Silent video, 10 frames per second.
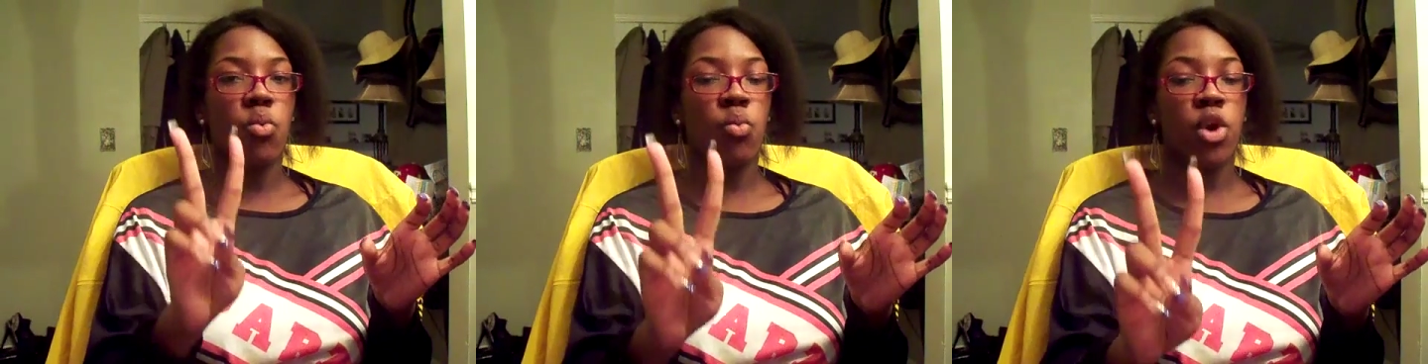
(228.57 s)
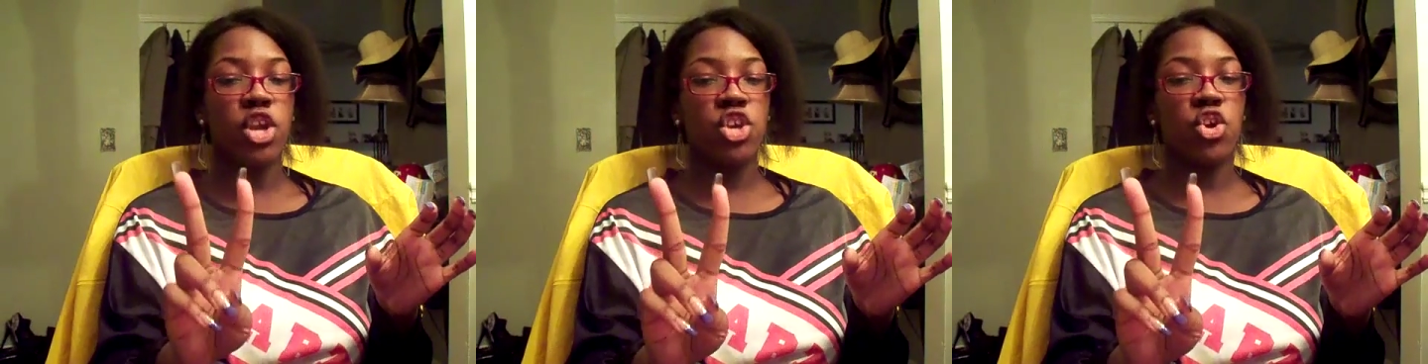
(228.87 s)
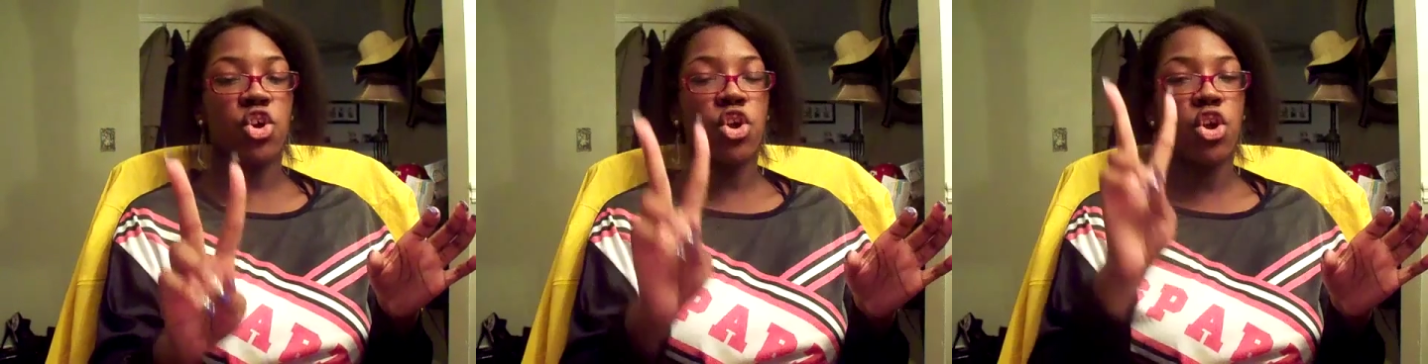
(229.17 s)
what
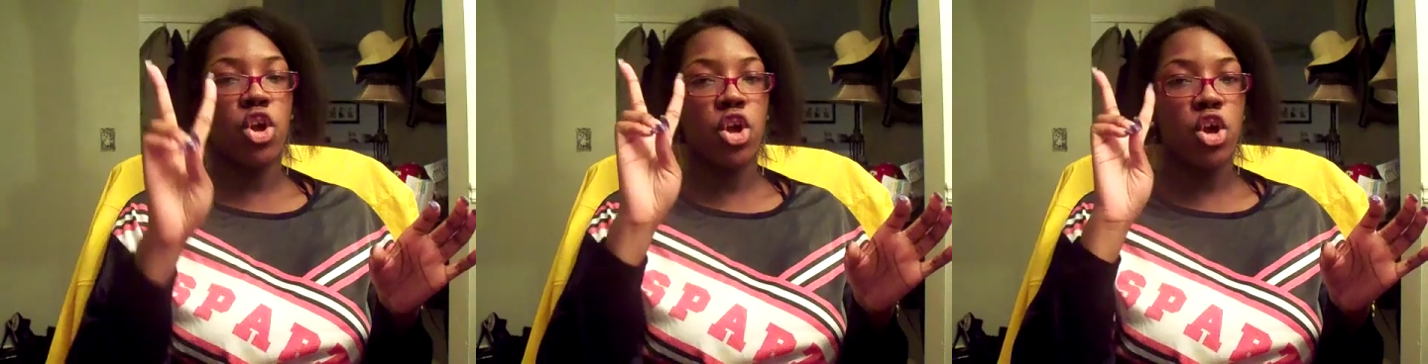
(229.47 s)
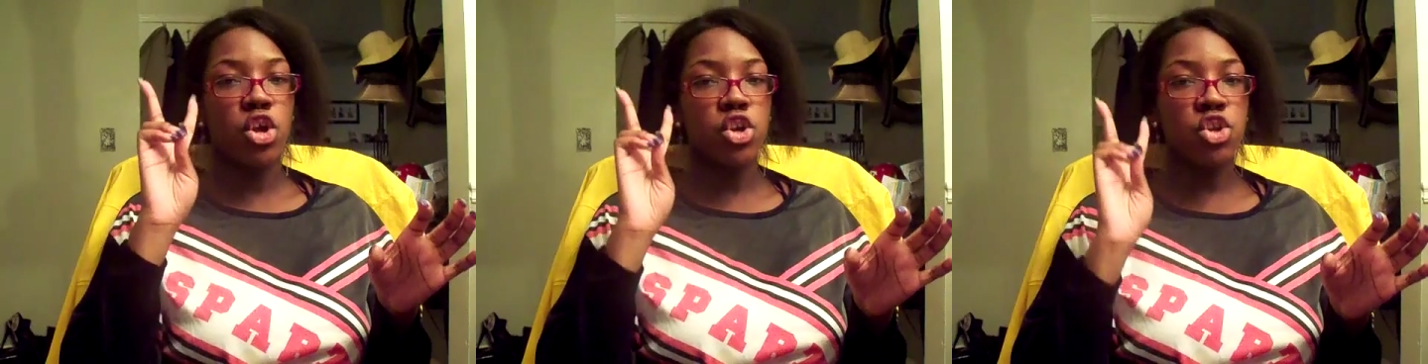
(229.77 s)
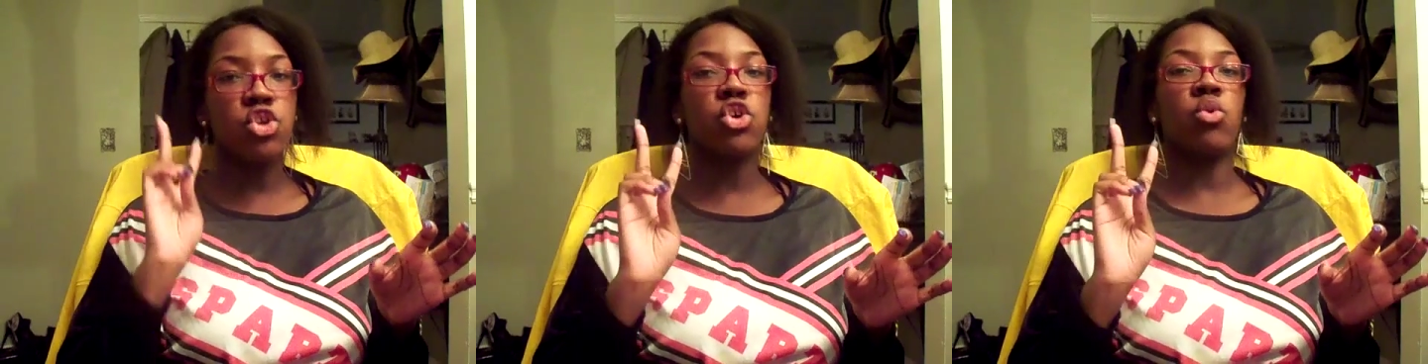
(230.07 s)
you're
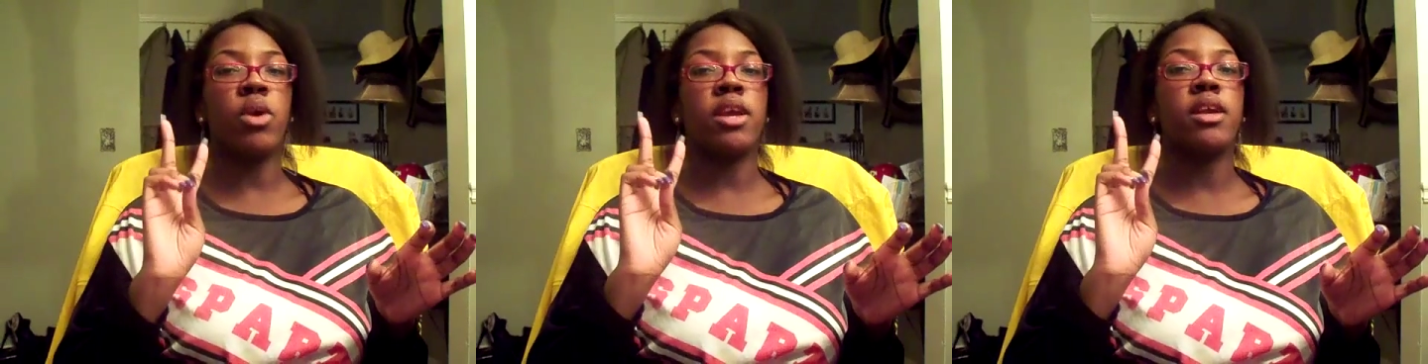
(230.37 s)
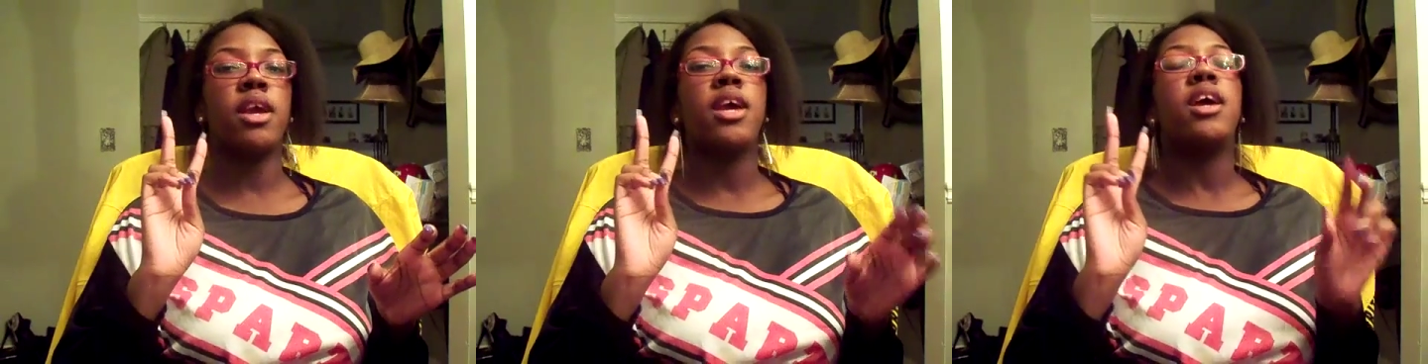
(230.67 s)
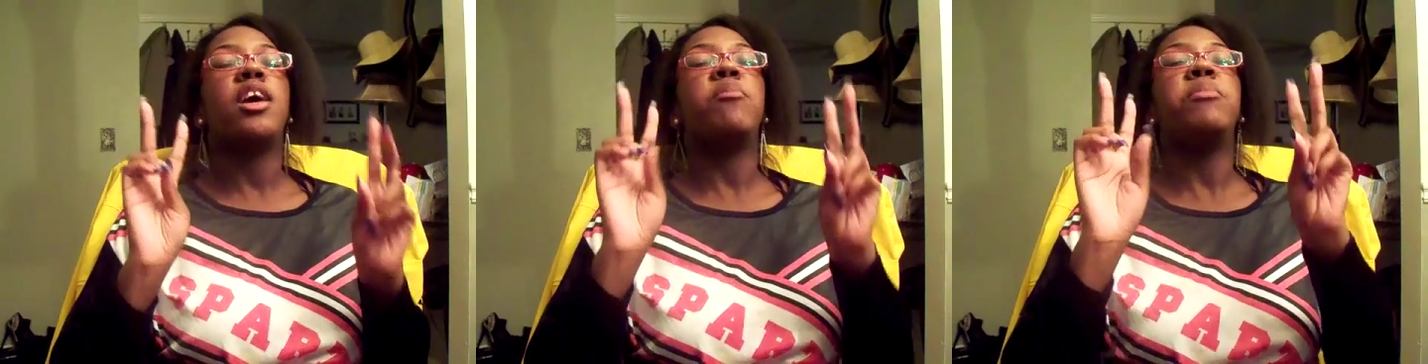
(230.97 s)
doing
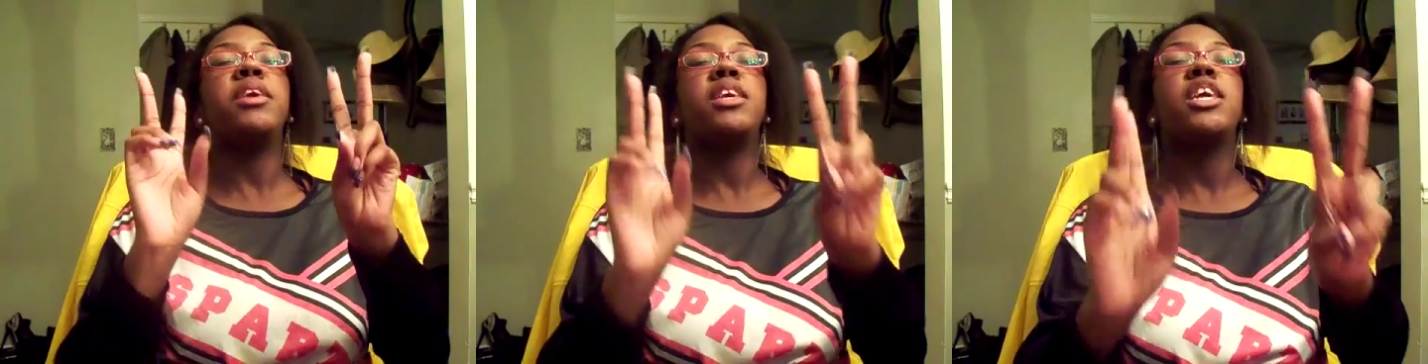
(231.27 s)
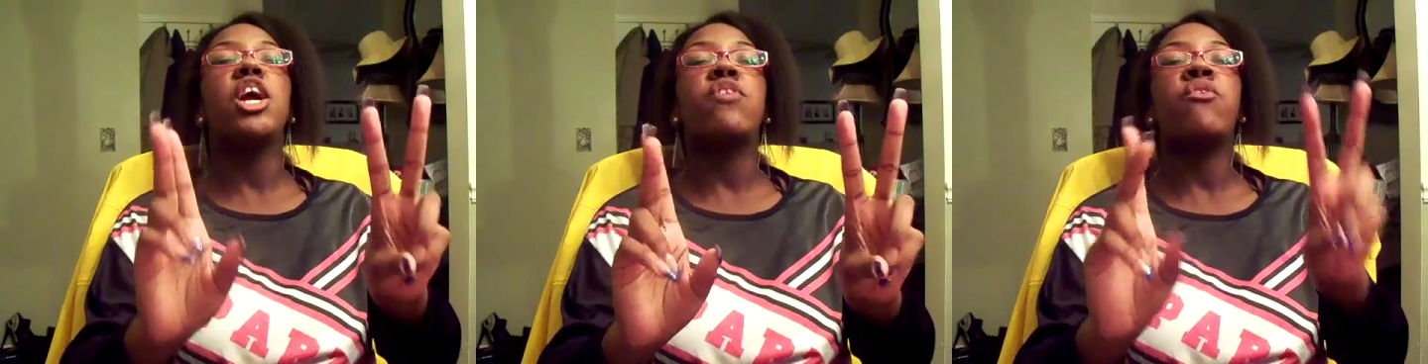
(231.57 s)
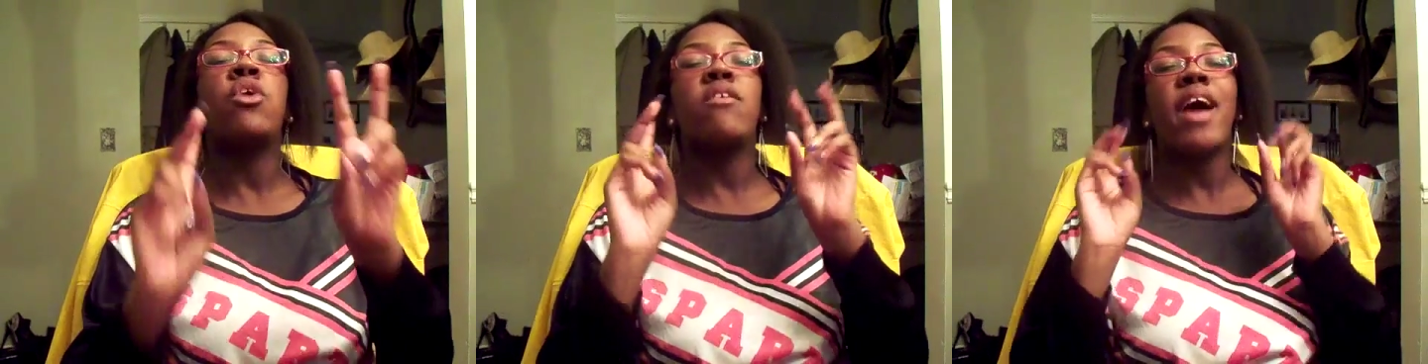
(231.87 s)
and be
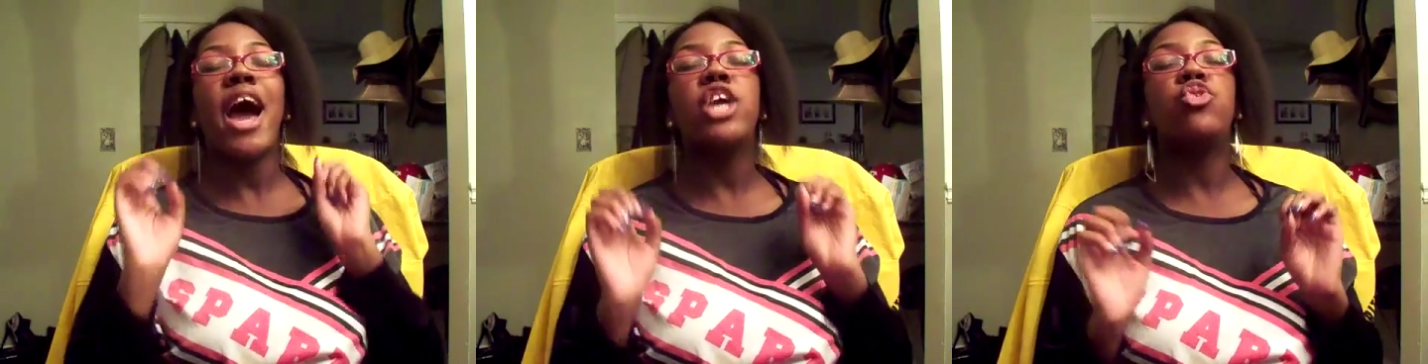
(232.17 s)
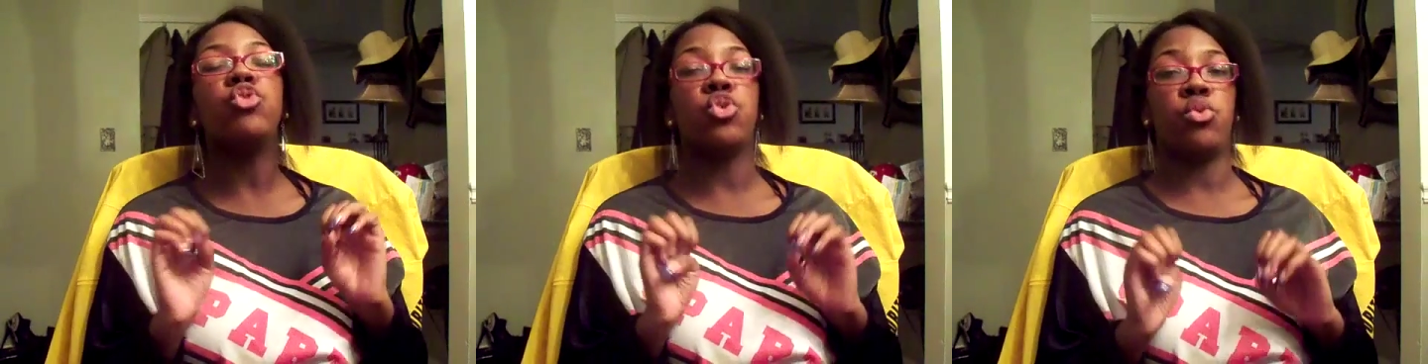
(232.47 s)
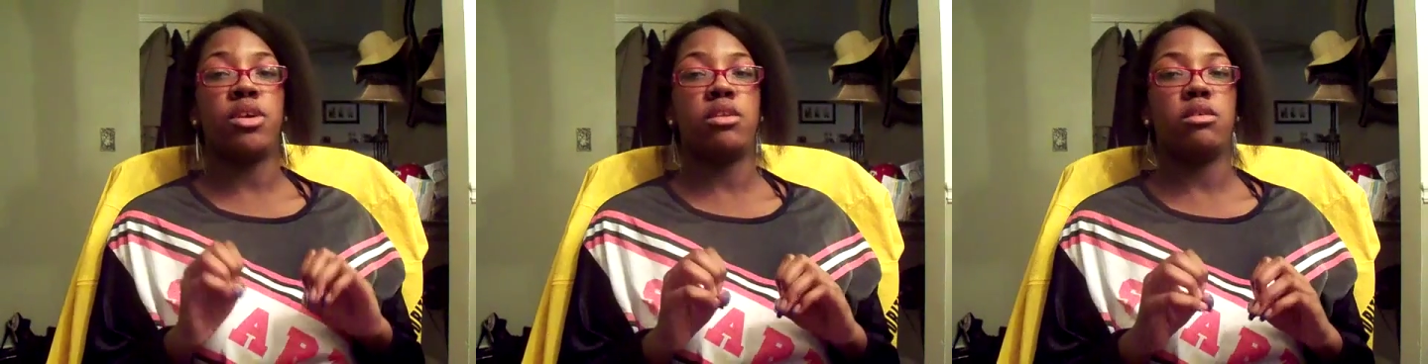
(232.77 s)
careful of how you do it.